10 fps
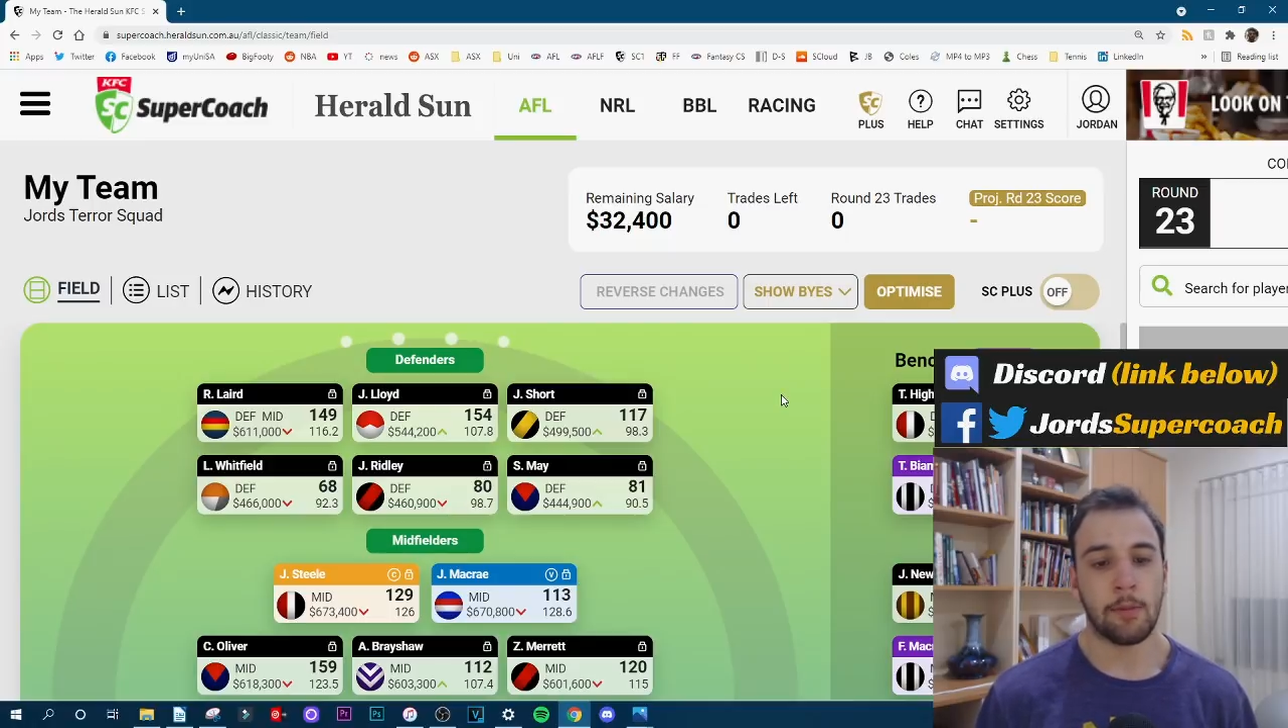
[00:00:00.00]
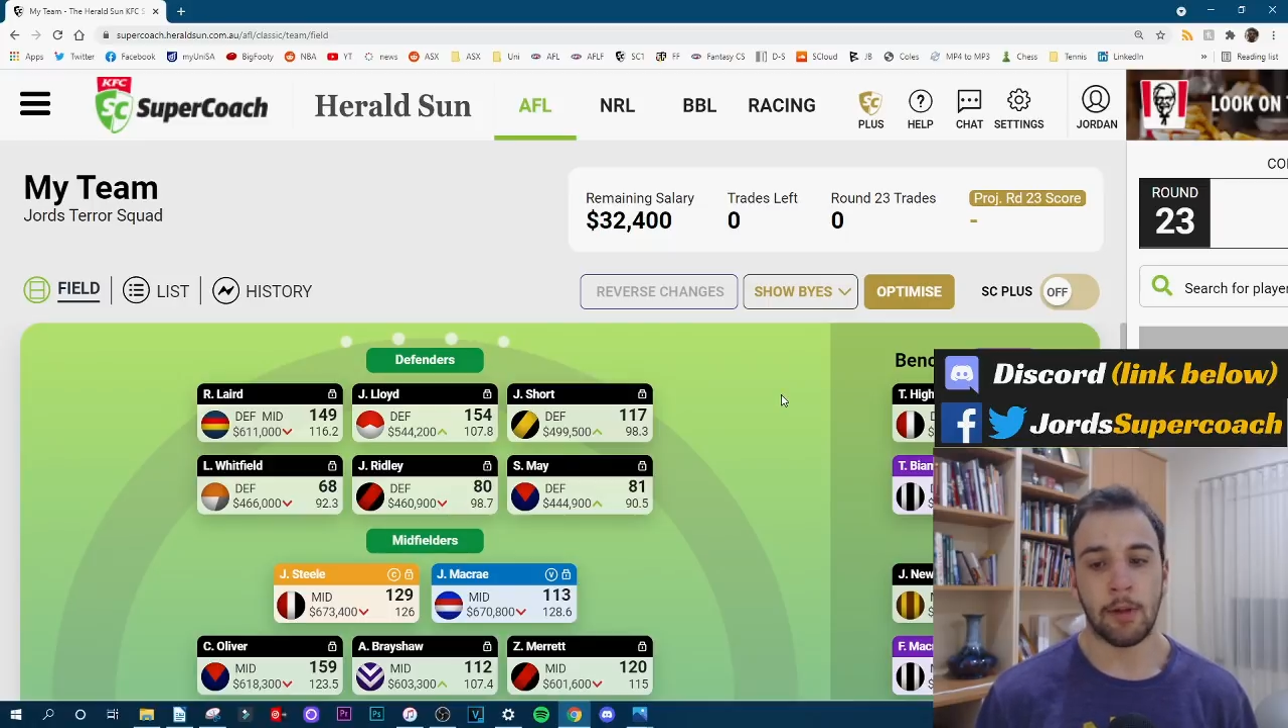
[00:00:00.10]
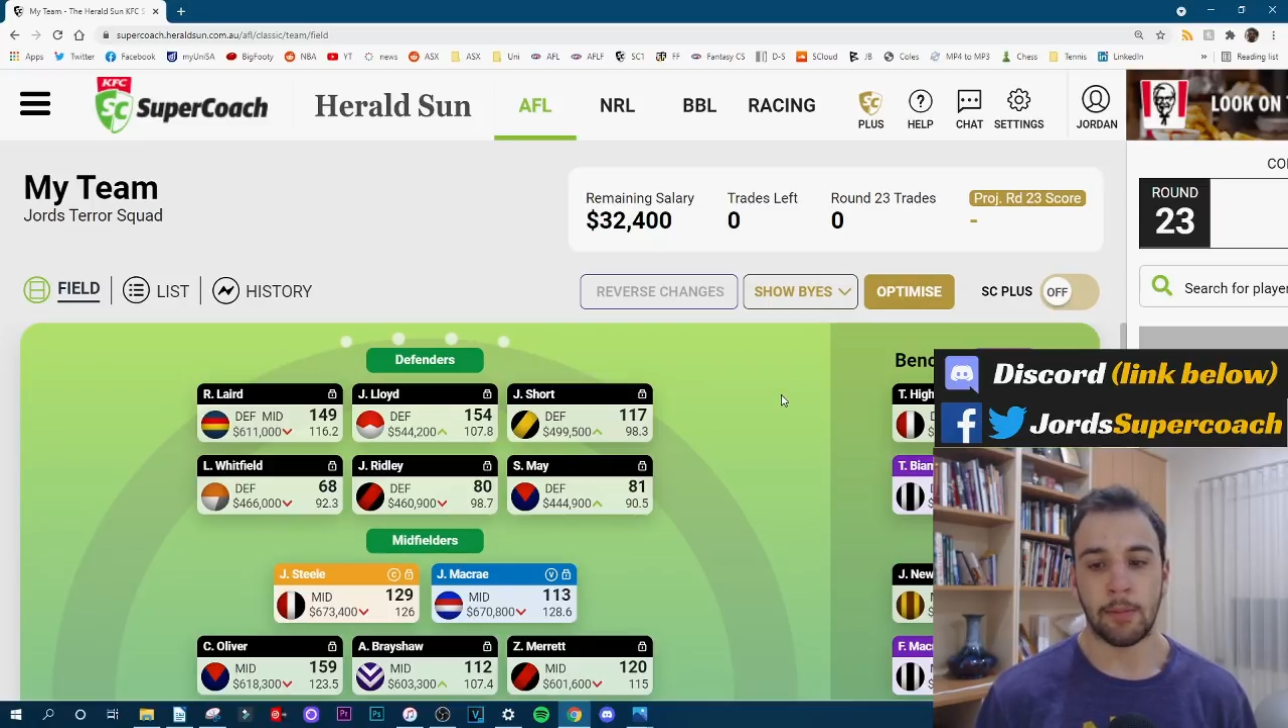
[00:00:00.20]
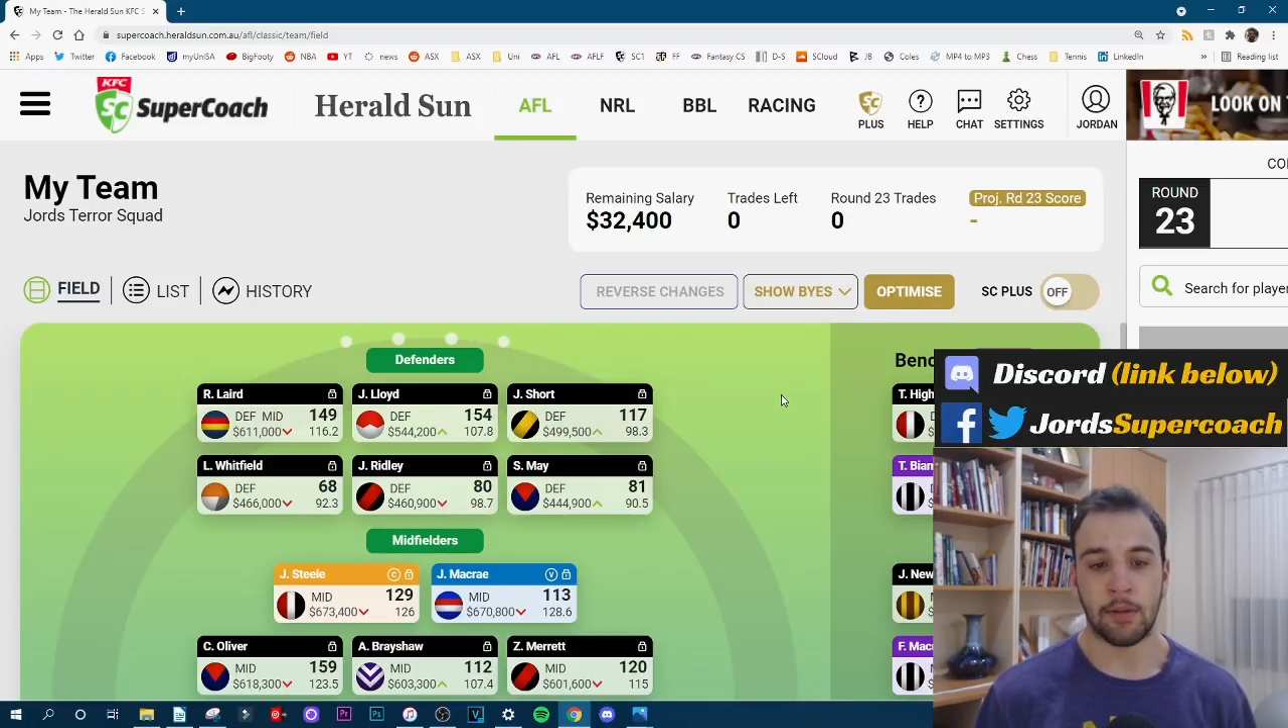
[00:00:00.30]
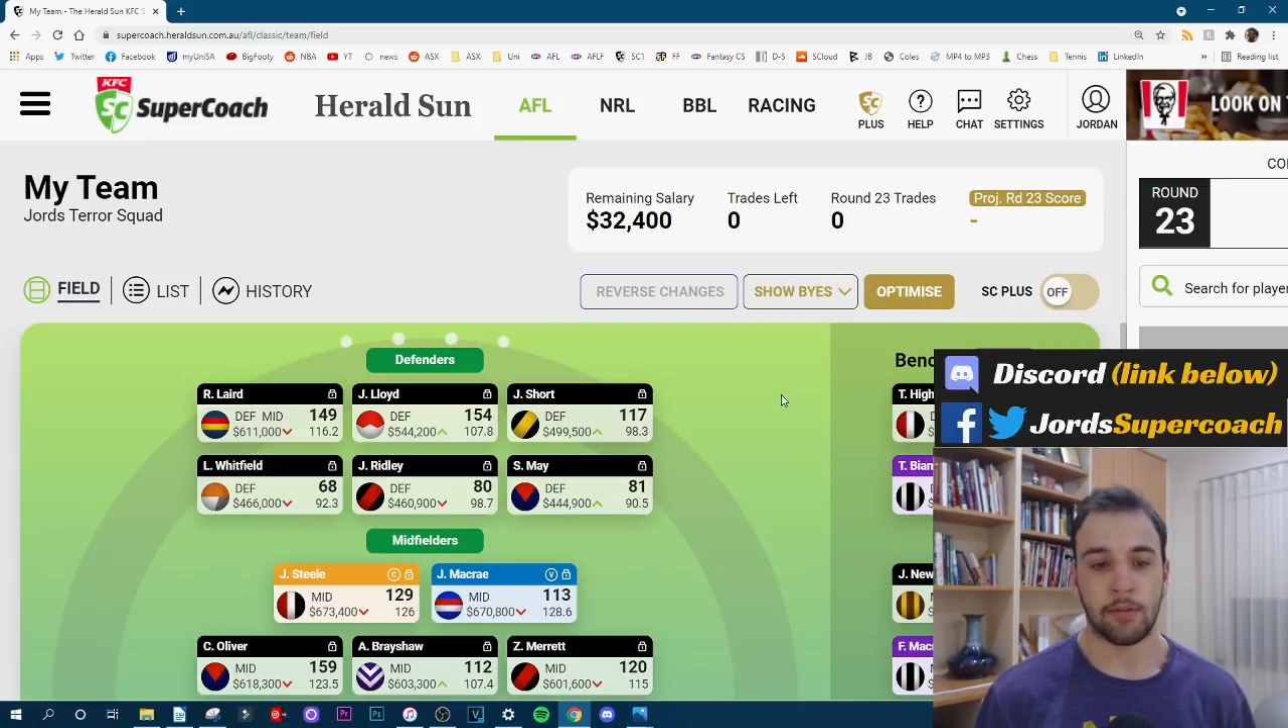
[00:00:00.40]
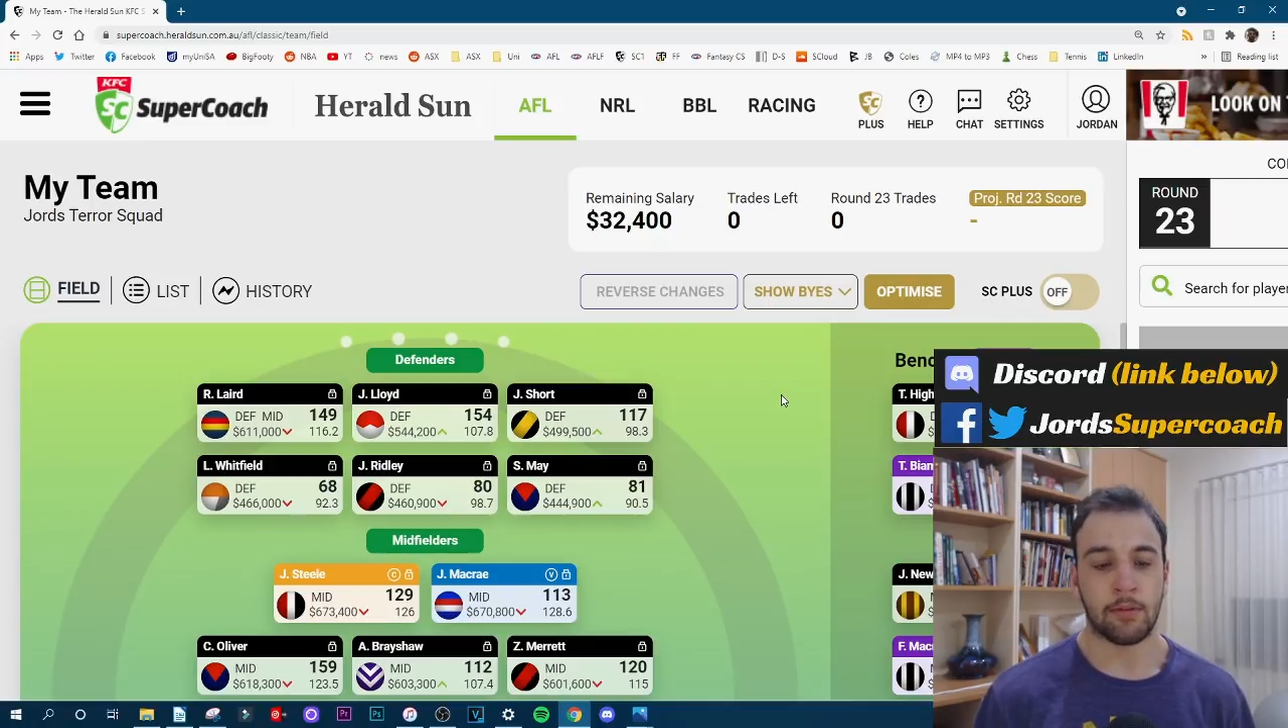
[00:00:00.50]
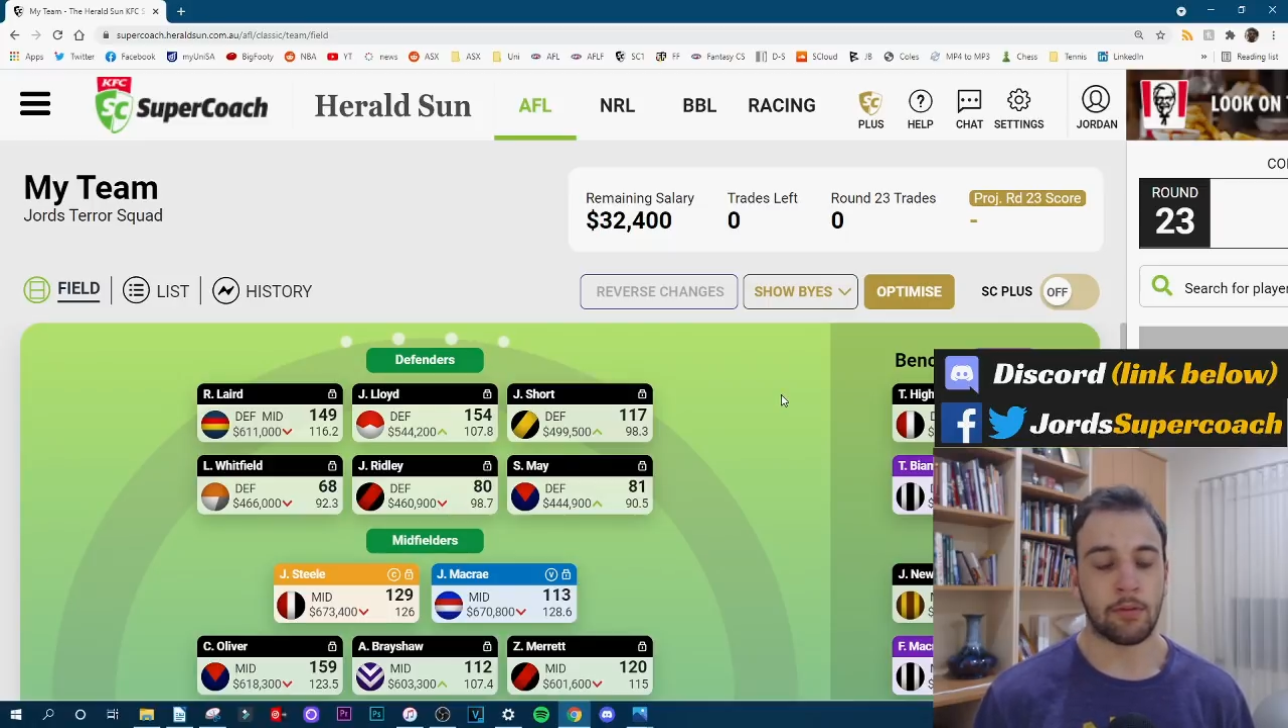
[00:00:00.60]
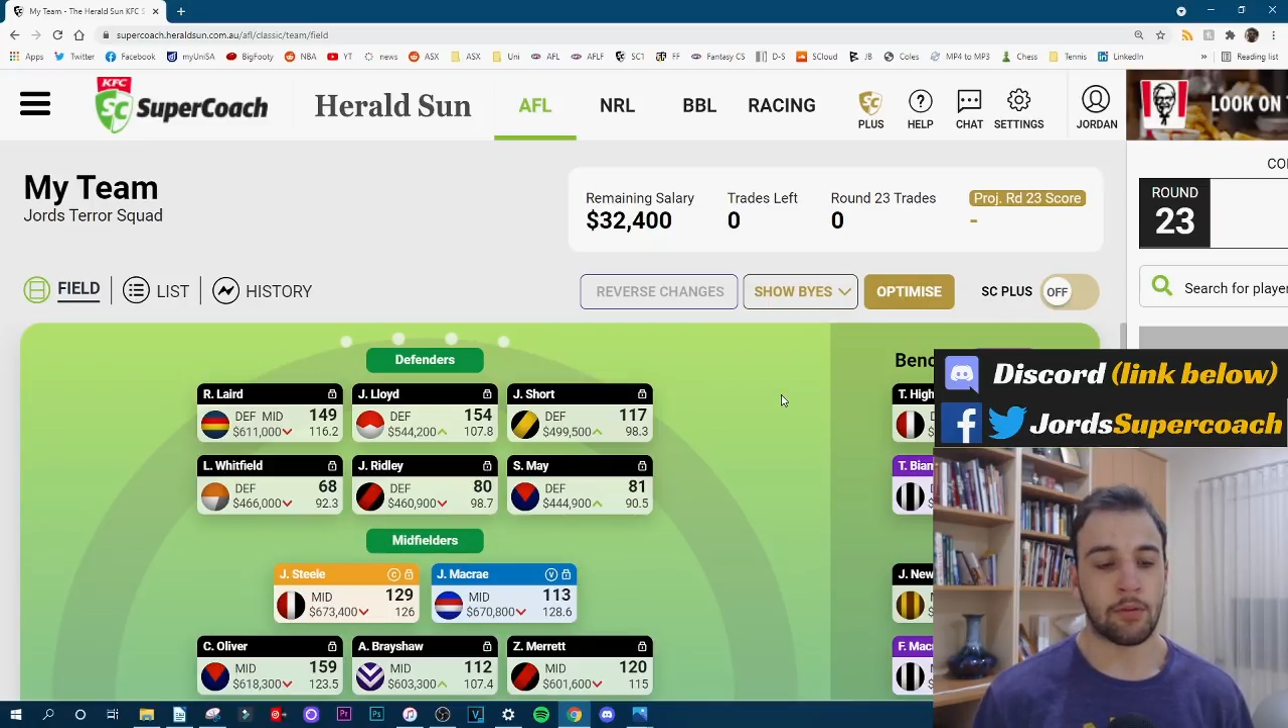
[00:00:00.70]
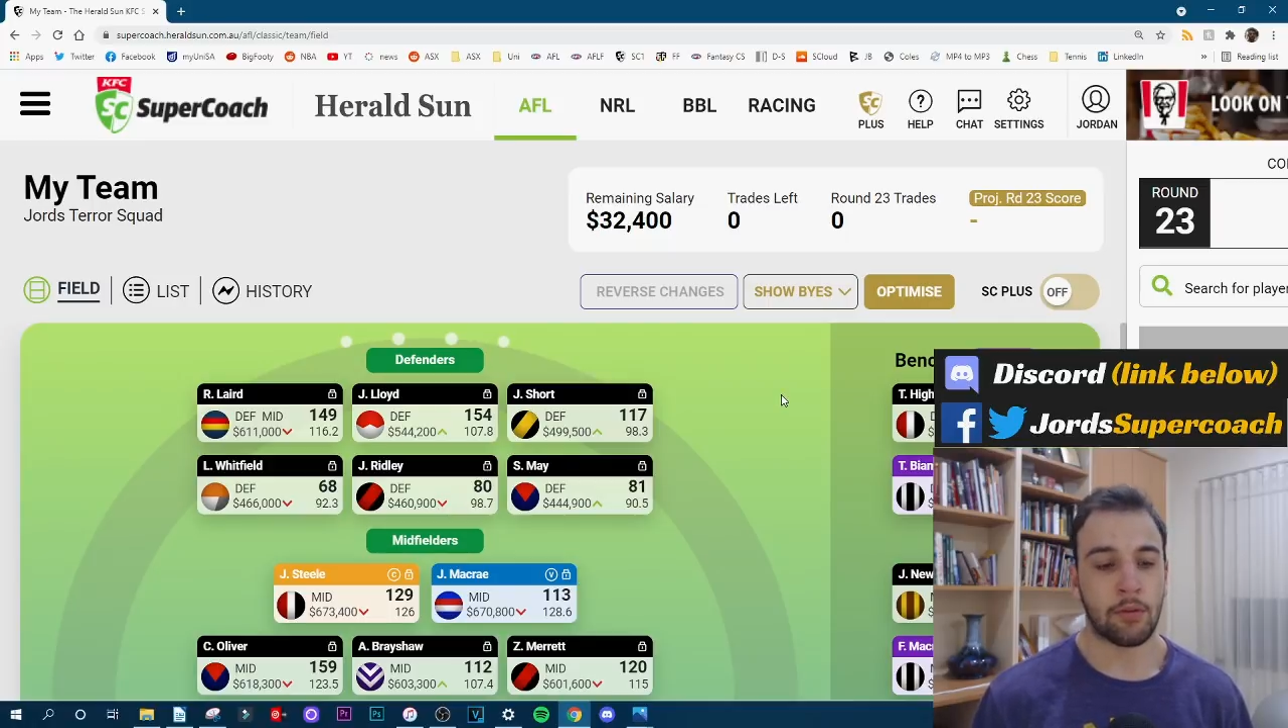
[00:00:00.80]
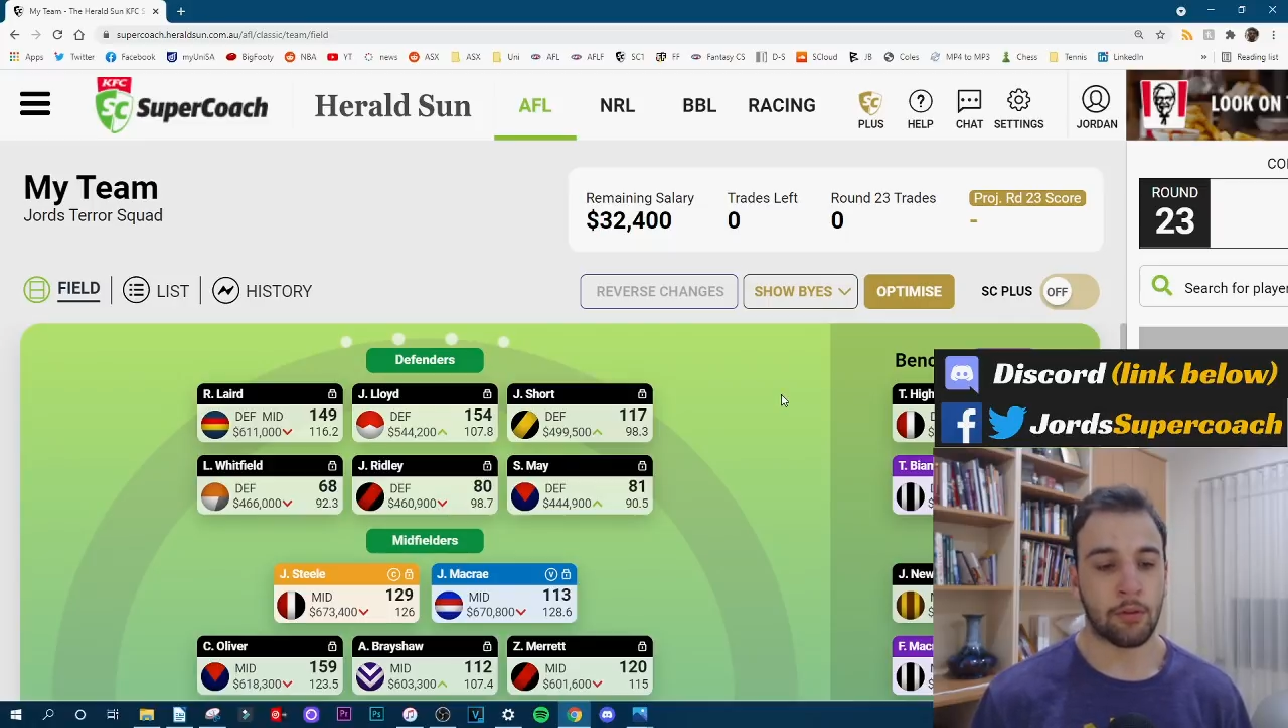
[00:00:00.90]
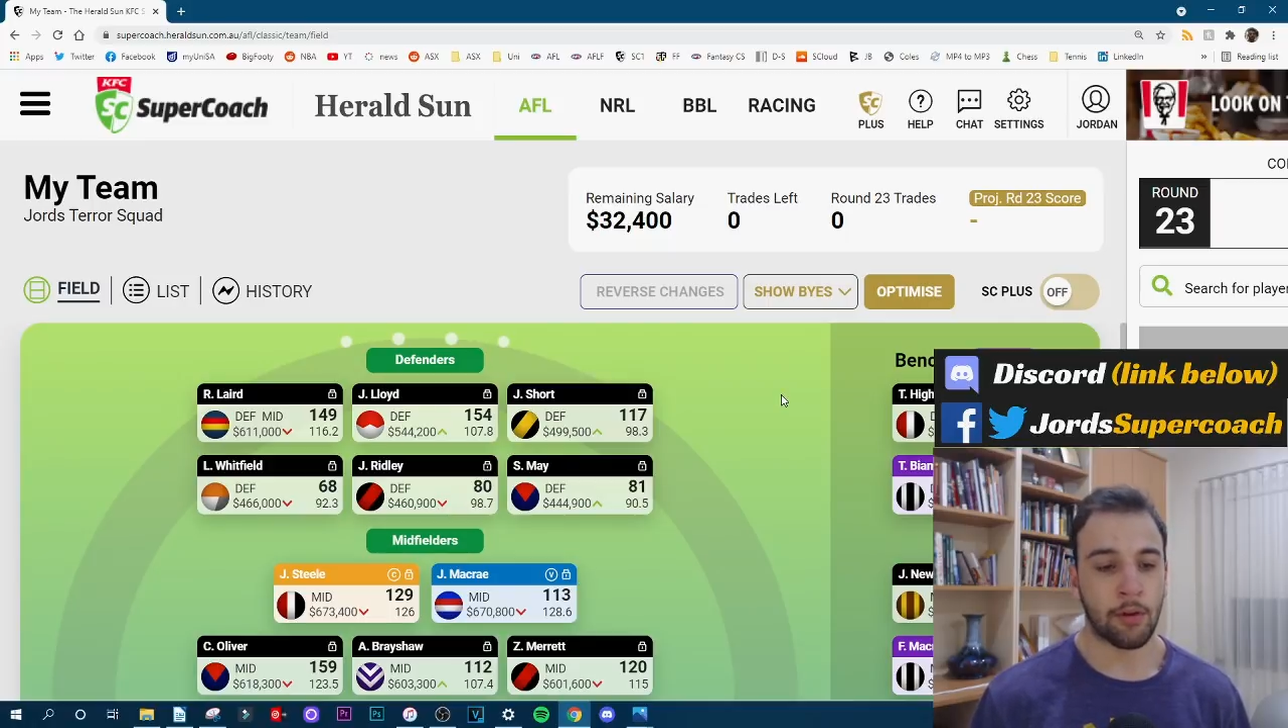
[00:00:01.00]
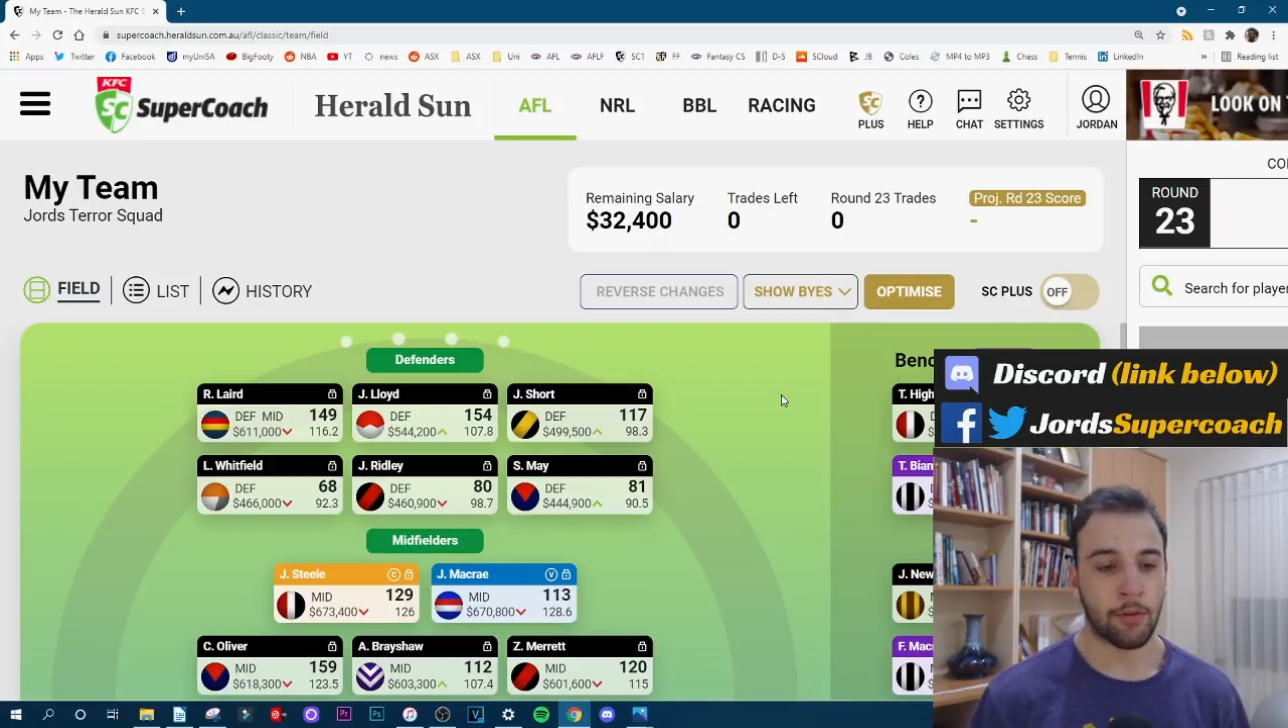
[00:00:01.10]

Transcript: Maybe 3